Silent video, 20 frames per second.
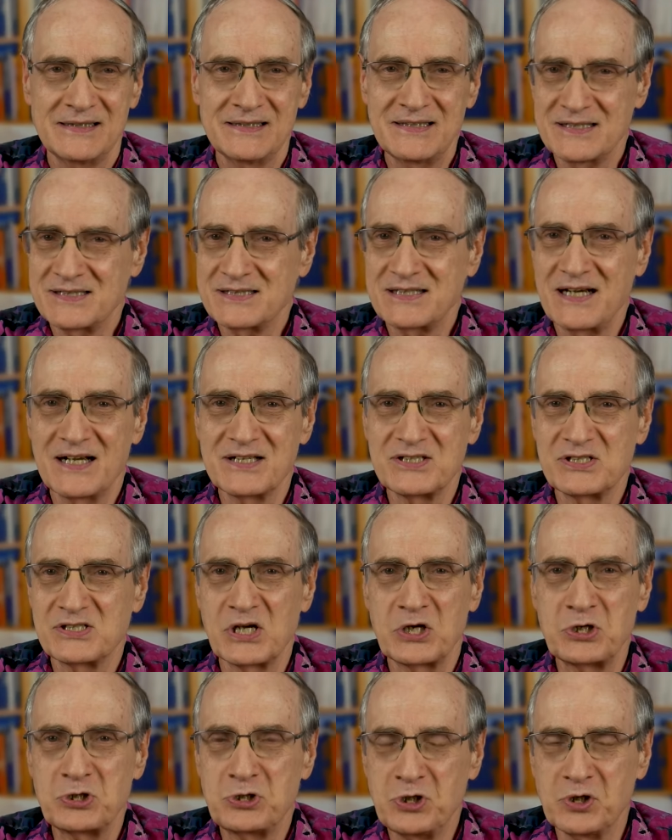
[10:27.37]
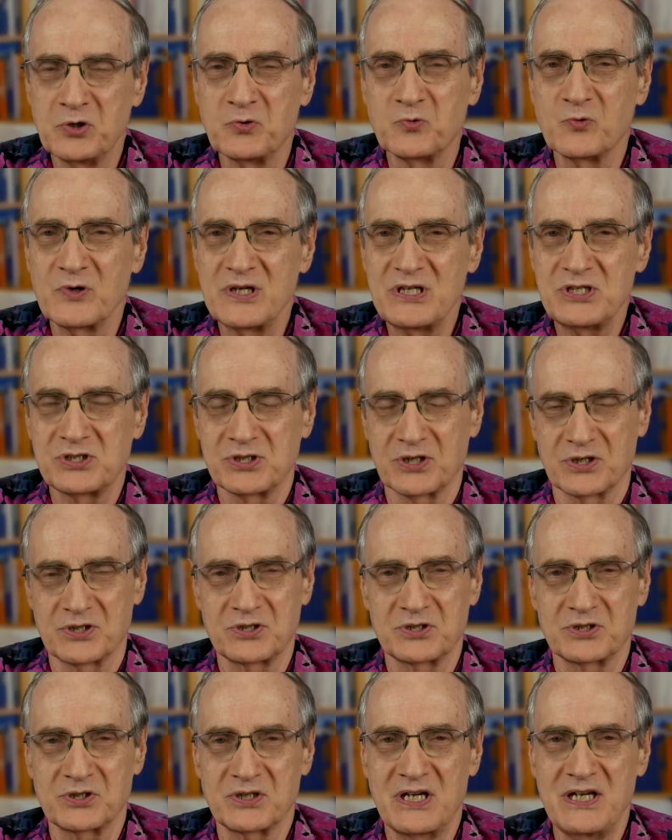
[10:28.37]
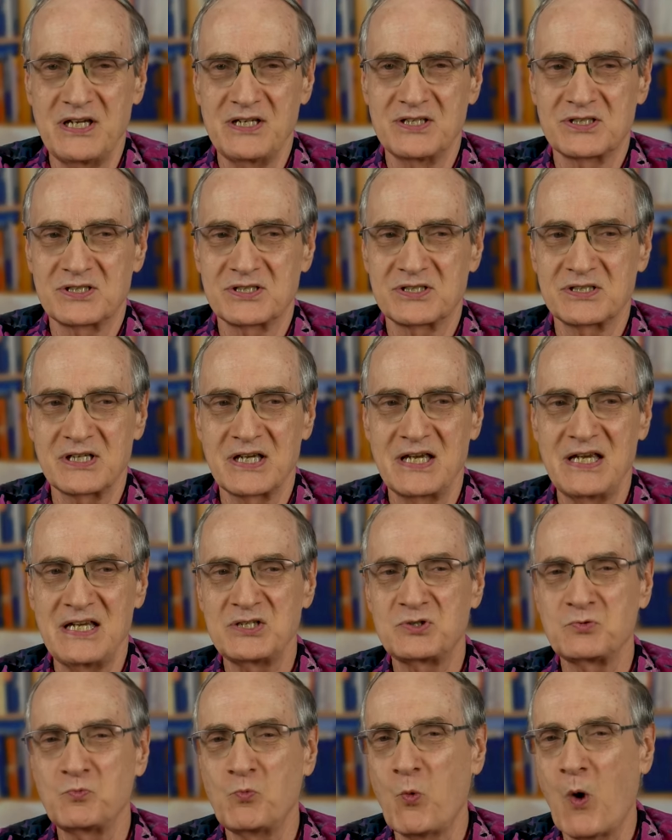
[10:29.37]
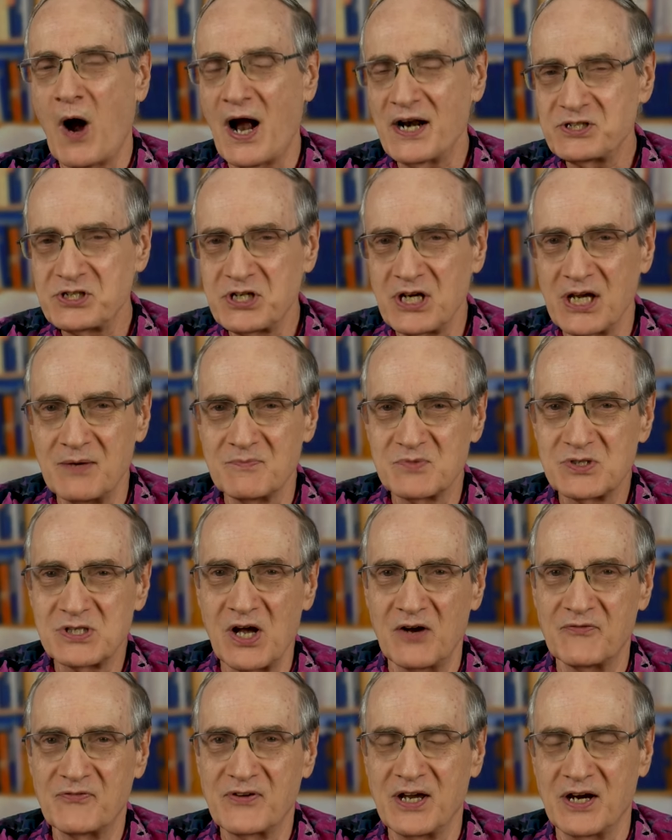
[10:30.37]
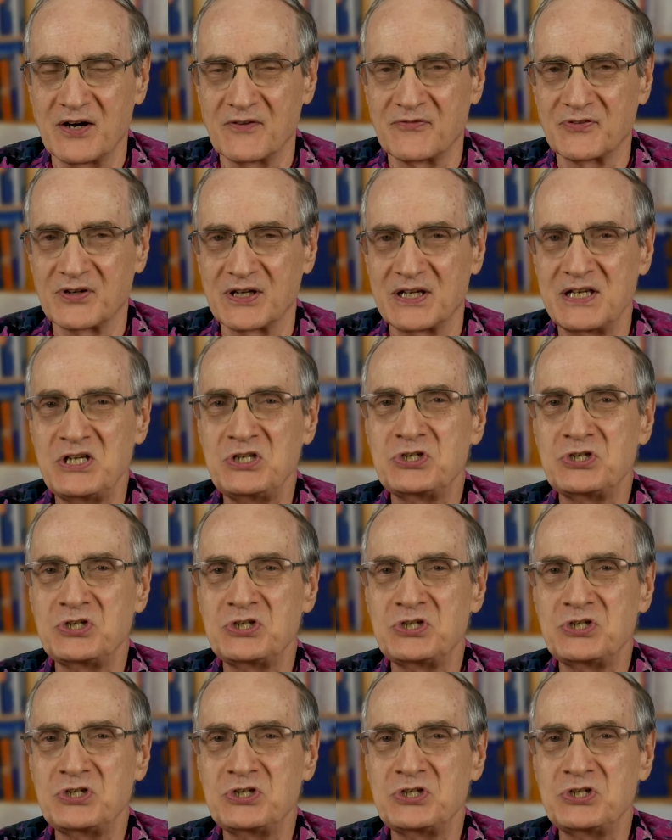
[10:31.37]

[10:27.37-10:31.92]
And this guy is a good researcher. He's, he's watching himself carefully.